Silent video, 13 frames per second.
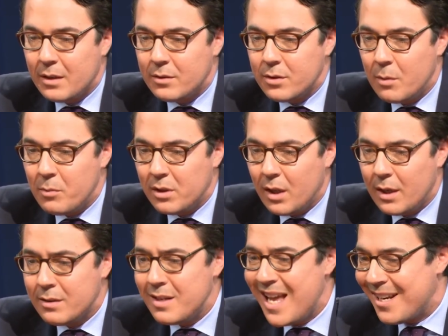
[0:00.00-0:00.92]
someone
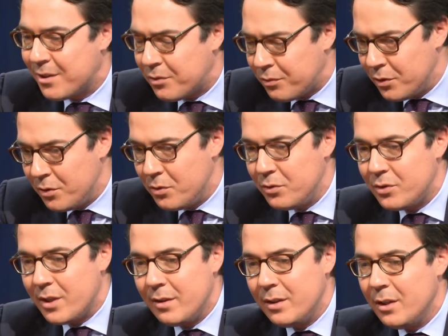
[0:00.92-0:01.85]
like Ted
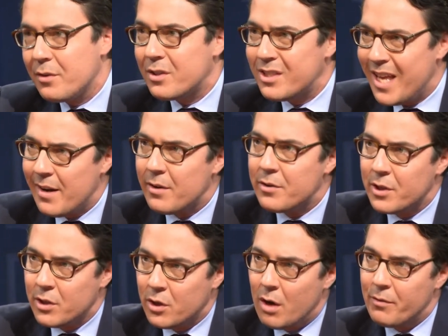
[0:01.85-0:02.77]
Cruz and, you know, the senators
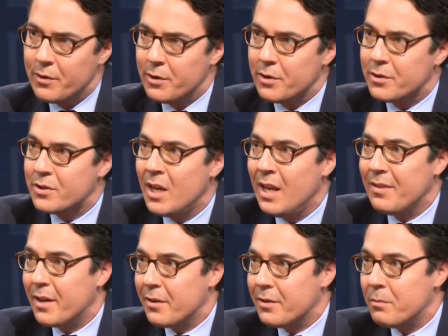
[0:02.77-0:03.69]
and governors
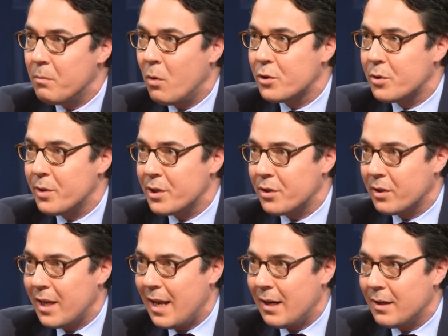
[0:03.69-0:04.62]
that are the more
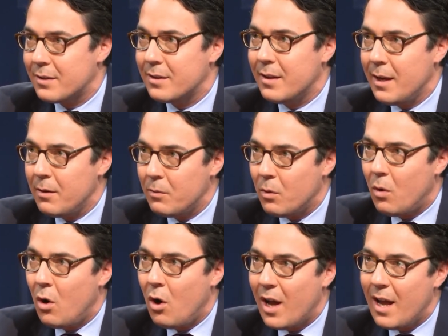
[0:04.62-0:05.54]
traditional candidates, they
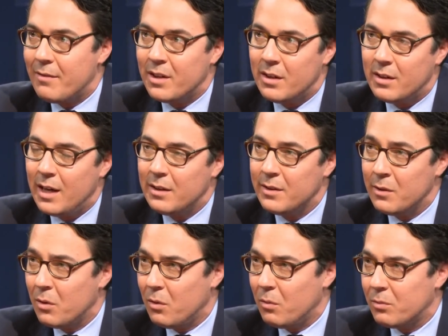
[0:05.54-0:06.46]
will all have a
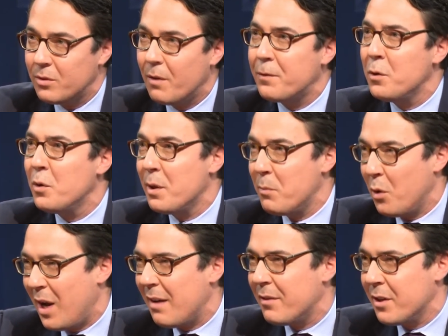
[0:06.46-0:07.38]
few of them
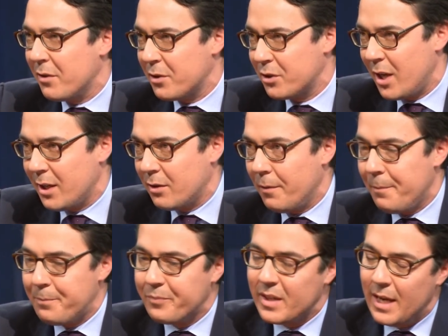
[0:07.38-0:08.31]
will have another cycle.
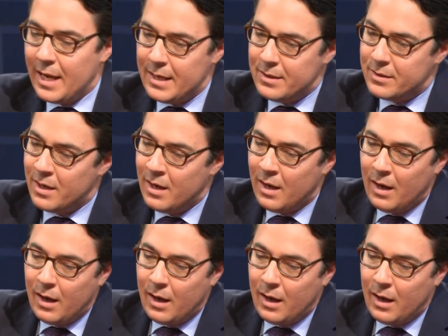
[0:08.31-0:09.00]
And